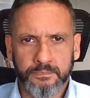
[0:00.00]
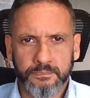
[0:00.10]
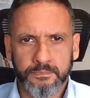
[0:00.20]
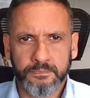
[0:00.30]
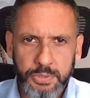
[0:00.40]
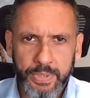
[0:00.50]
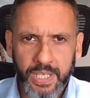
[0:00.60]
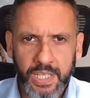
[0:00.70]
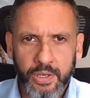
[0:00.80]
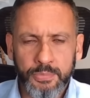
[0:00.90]
So to be
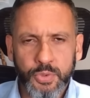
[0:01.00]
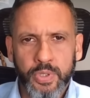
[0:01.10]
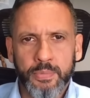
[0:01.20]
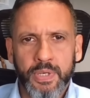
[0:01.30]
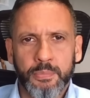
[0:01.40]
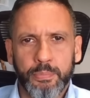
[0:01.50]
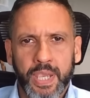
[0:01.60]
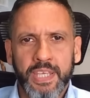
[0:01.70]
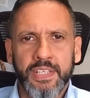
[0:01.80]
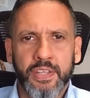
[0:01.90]
clear, I'm talking about
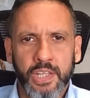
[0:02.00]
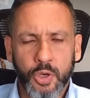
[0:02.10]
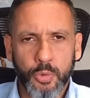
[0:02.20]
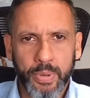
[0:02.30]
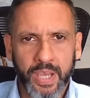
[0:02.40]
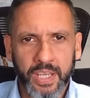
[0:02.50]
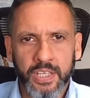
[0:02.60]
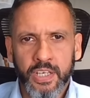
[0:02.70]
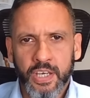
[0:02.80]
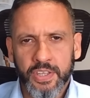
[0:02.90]
pain in the lower back
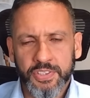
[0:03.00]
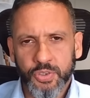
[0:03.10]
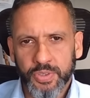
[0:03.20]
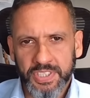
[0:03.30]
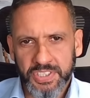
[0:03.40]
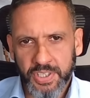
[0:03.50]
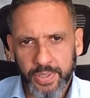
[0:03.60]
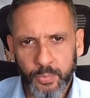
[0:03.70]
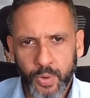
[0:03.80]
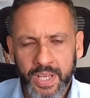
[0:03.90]
that's not
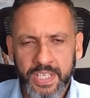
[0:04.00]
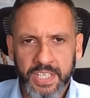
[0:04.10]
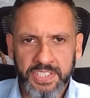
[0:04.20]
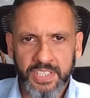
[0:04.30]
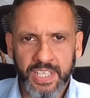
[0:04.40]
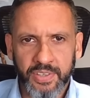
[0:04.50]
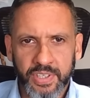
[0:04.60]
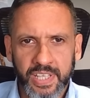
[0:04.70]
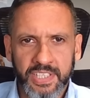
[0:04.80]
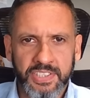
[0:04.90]
necessarily radiating down the
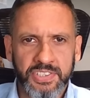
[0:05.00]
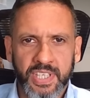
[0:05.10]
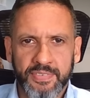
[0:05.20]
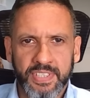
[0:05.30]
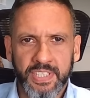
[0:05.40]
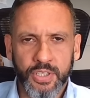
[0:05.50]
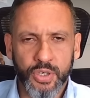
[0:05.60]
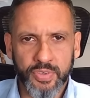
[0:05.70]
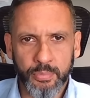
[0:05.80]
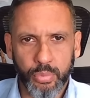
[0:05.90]
legs, doesn't have any
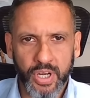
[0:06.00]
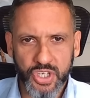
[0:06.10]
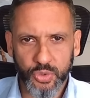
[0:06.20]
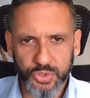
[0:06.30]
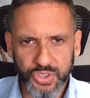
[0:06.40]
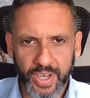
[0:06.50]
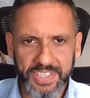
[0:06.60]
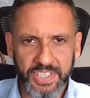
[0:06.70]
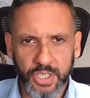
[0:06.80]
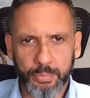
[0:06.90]
nerve compression or
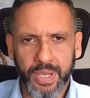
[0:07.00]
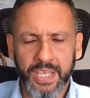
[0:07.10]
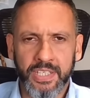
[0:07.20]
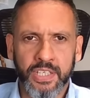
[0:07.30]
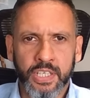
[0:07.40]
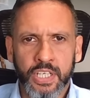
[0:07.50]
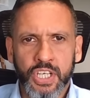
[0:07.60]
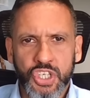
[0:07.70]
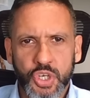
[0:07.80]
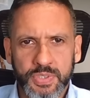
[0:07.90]
sciatica pain
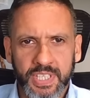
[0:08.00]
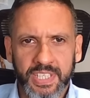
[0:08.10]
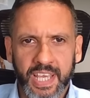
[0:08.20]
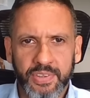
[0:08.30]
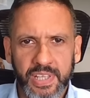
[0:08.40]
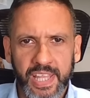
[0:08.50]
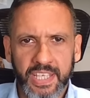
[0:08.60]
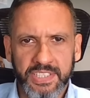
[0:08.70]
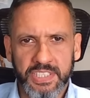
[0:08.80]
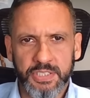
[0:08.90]
shooting down the
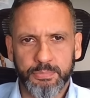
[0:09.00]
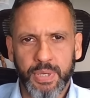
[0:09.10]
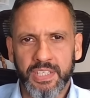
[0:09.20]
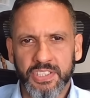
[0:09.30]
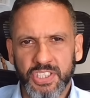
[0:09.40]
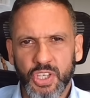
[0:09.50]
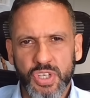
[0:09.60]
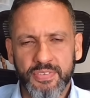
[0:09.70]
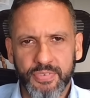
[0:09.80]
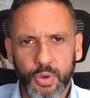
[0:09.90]
legs. This is pain that's
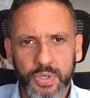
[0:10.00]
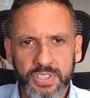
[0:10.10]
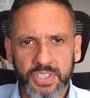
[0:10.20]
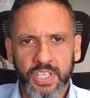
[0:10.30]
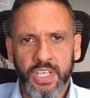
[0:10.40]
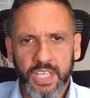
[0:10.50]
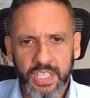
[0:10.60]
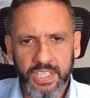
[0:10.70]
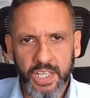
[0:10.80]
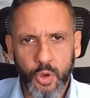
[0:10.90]
usually focused
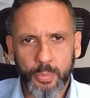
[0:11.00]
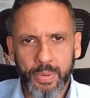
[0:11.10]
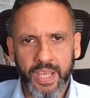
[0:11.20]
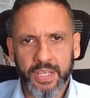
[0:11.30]
in the lower back.